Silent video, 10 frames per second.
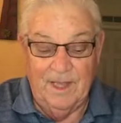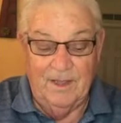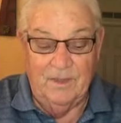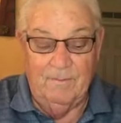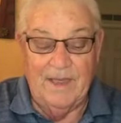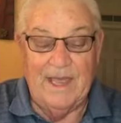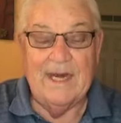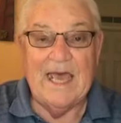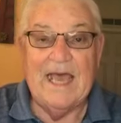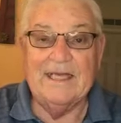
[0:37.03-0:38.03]
And the
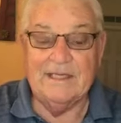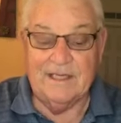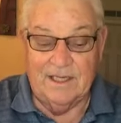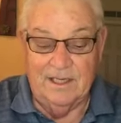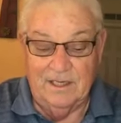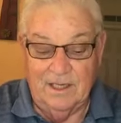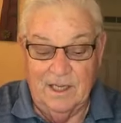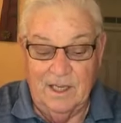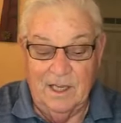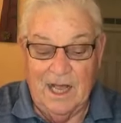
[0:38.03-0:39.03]
man asked,
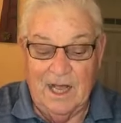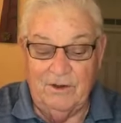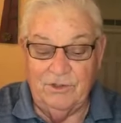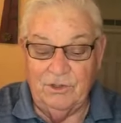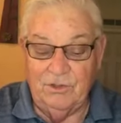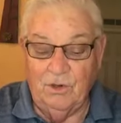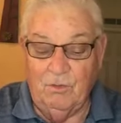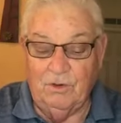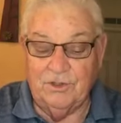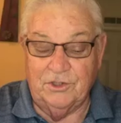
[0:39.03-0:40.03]
"How do you
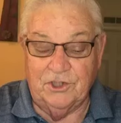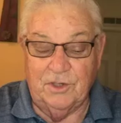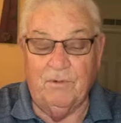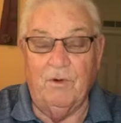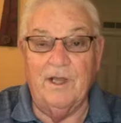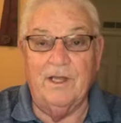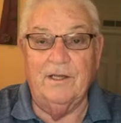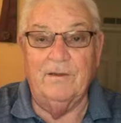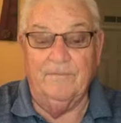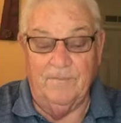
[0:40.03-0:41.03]
know what to chip
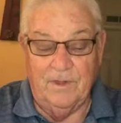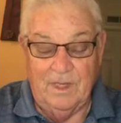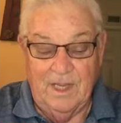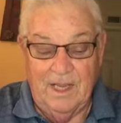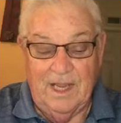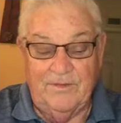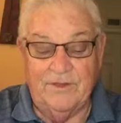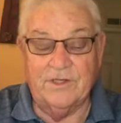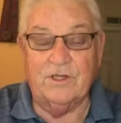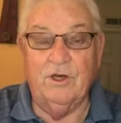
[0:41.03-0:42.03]
away?" And
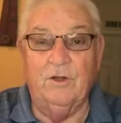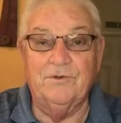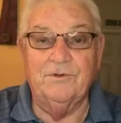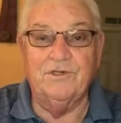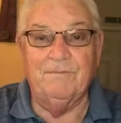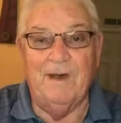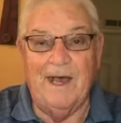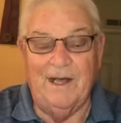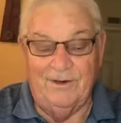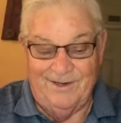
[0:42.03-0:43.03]
the sculptor
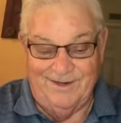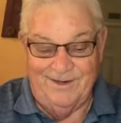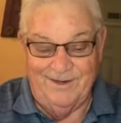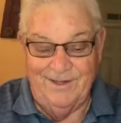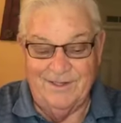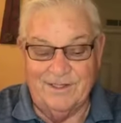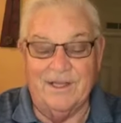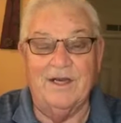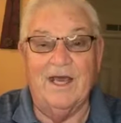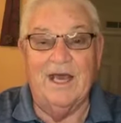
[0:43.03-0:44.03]
smiled and
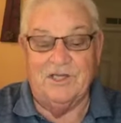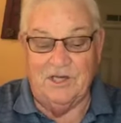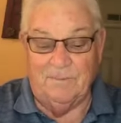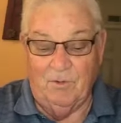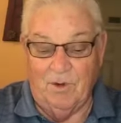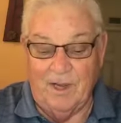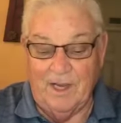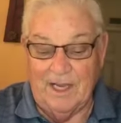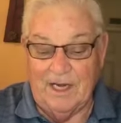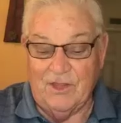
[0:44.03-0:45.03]
said, "I chip
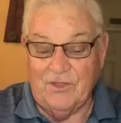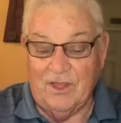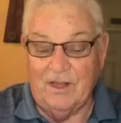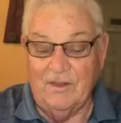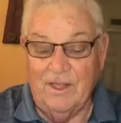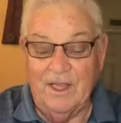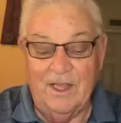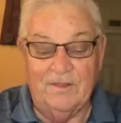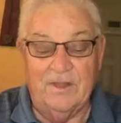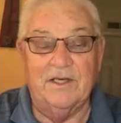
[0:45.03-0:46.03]
away anything
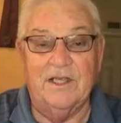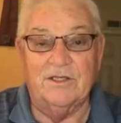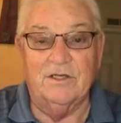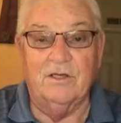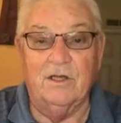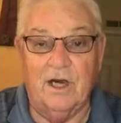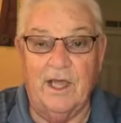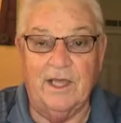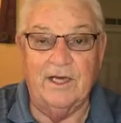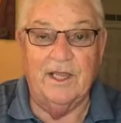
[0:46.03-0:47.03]
that doesn't look
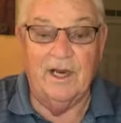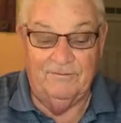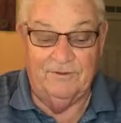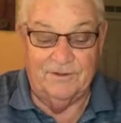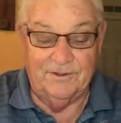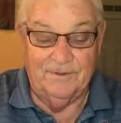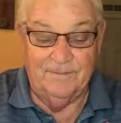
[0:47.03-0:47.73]
like an elephant."